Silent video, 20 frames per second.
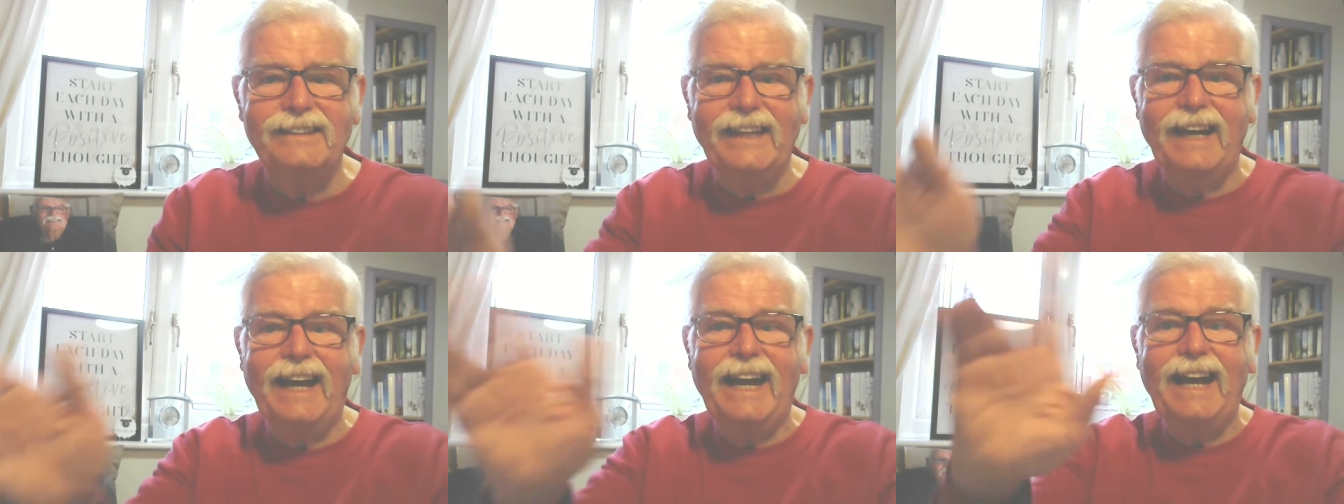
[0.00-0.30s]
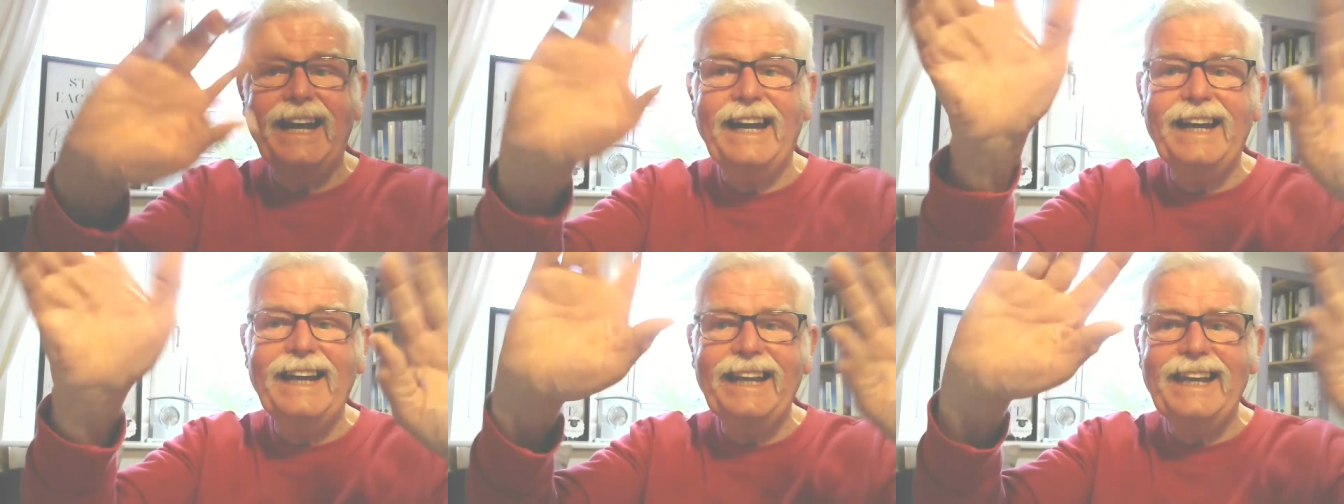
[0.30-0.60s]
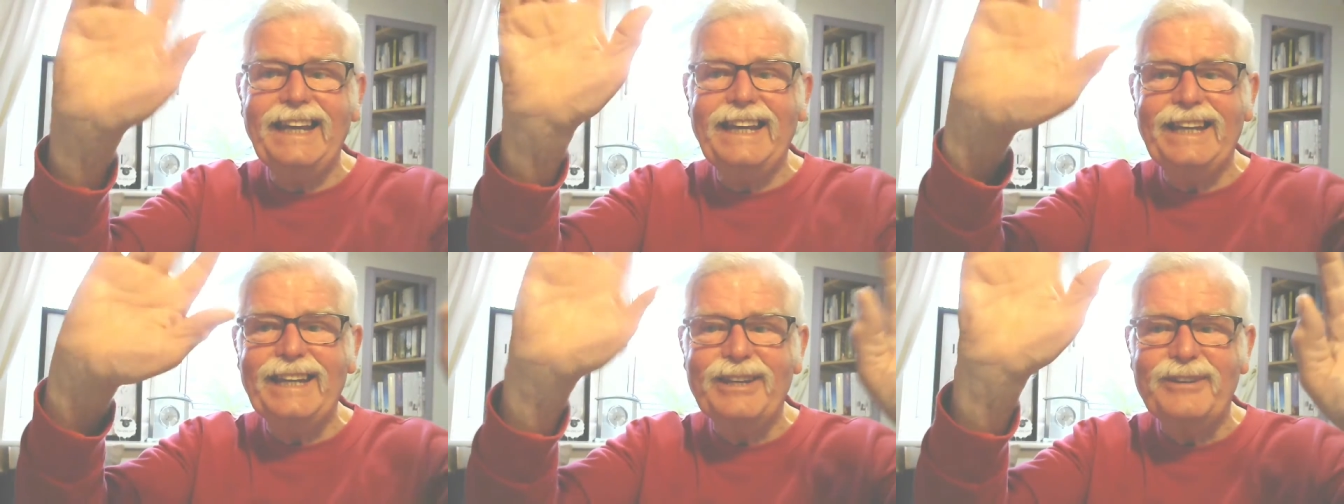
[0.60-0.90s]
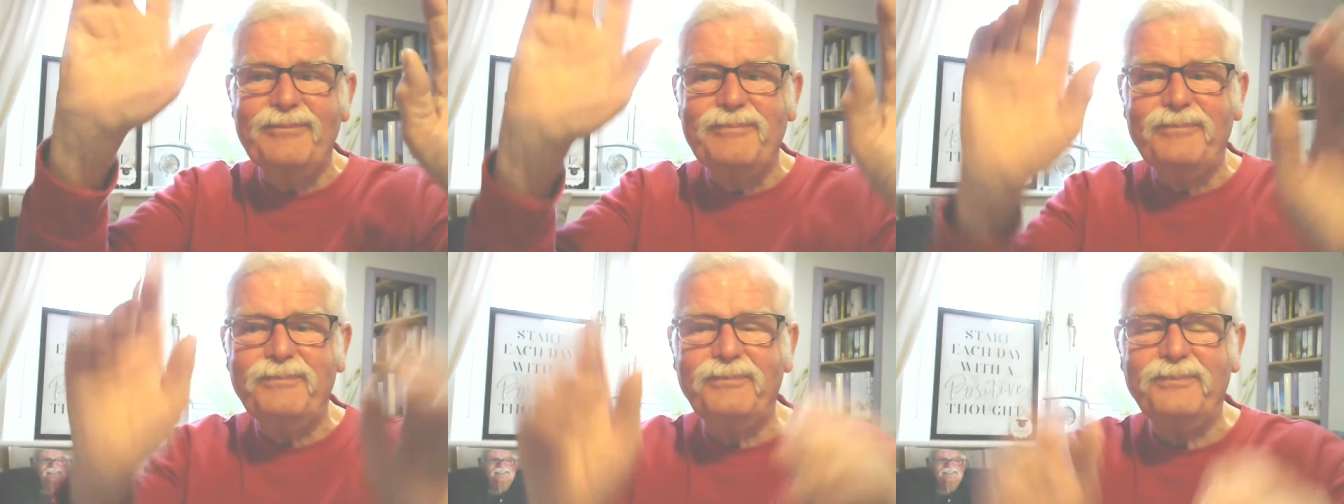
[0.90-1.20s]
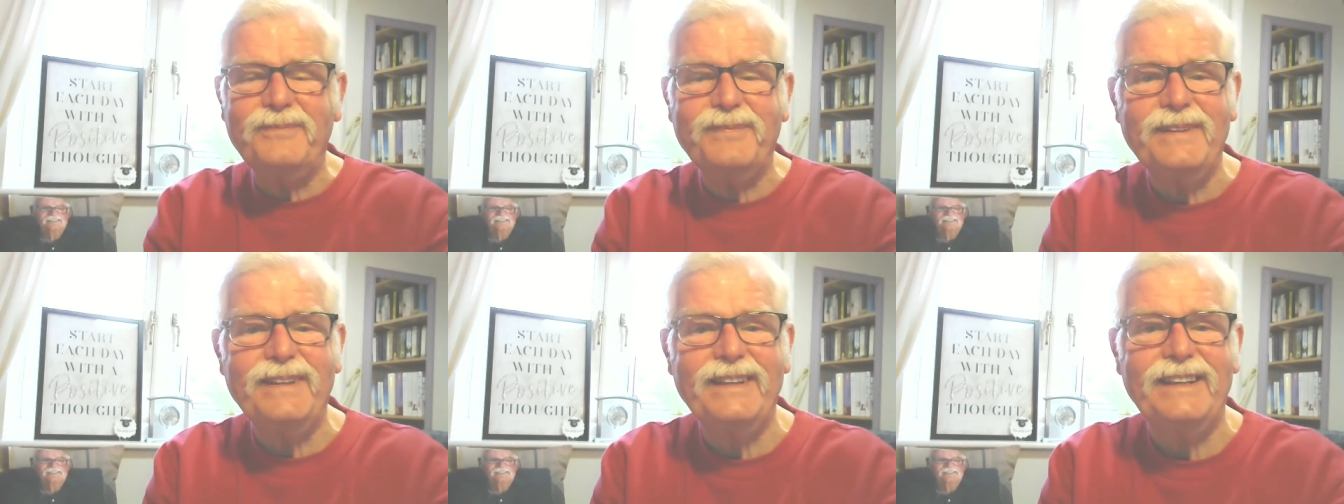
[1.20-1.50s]
Hi,
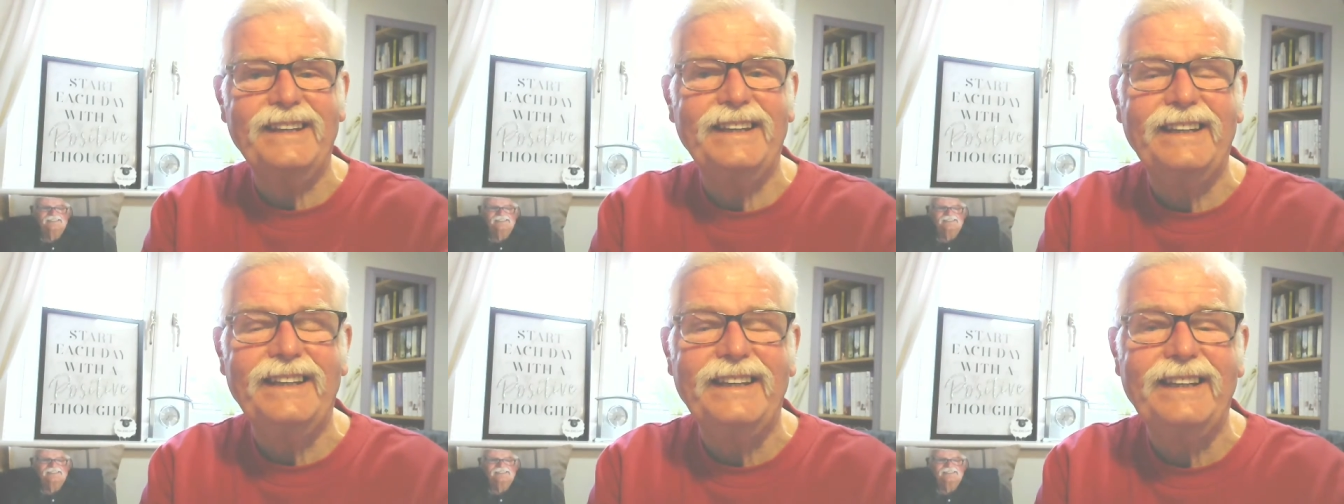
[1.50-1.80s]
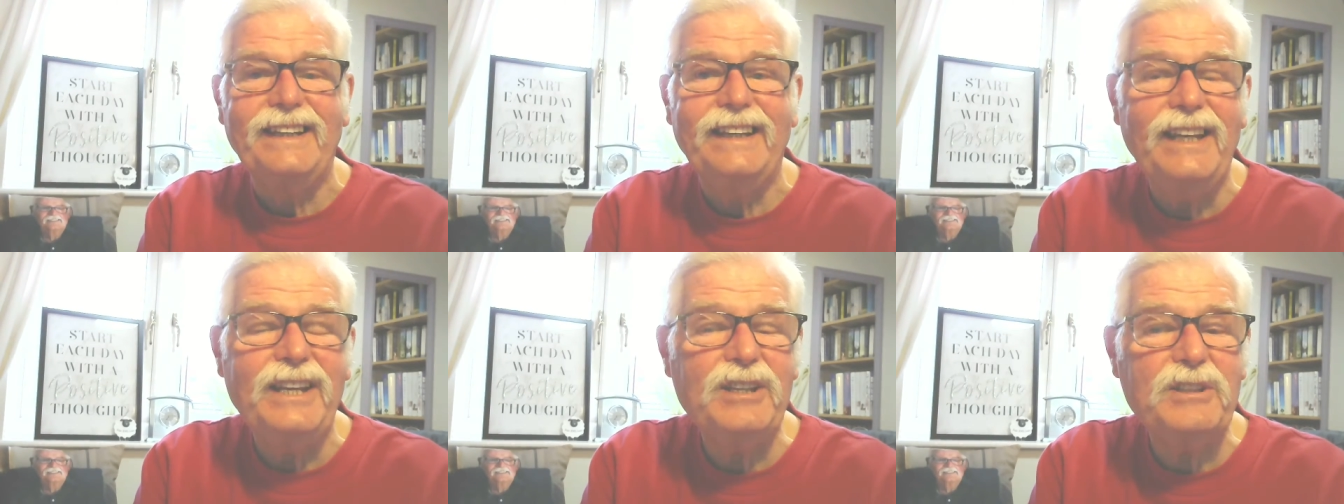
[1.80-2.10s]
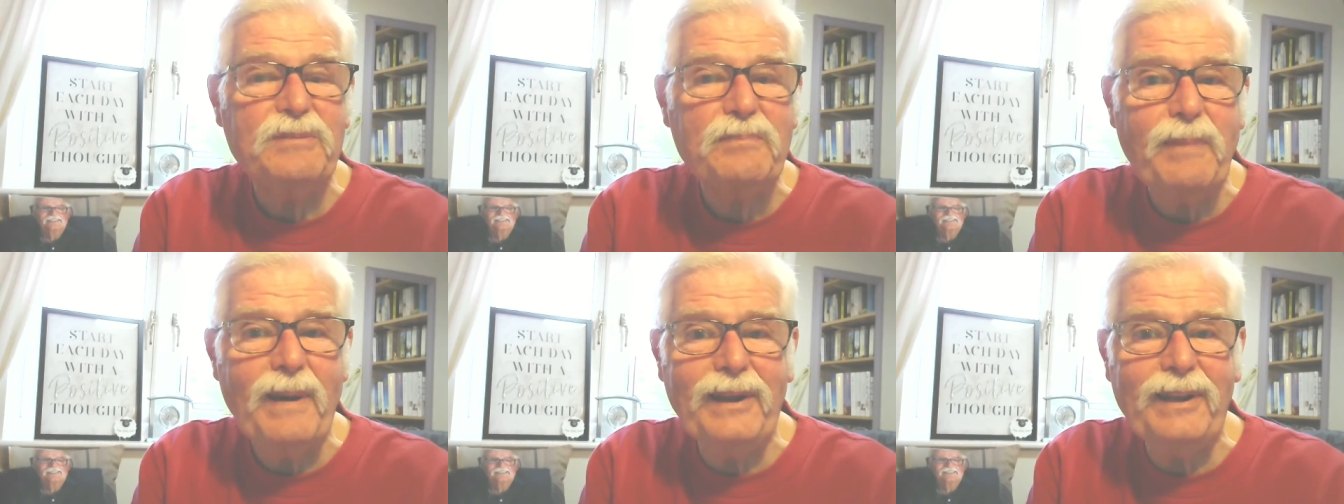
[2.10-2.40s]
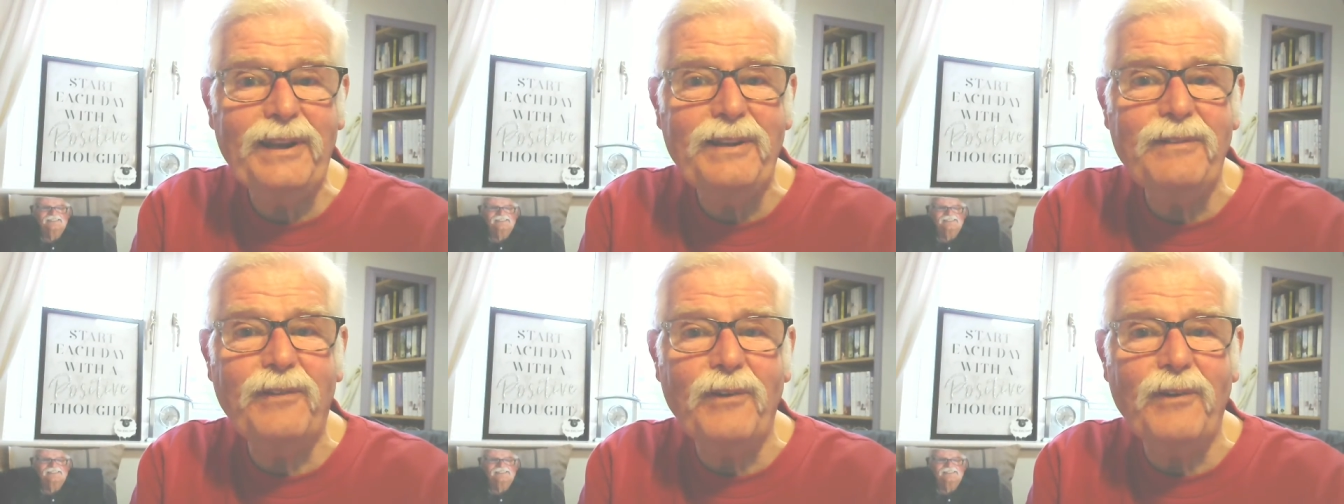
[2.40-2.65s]
it's Barry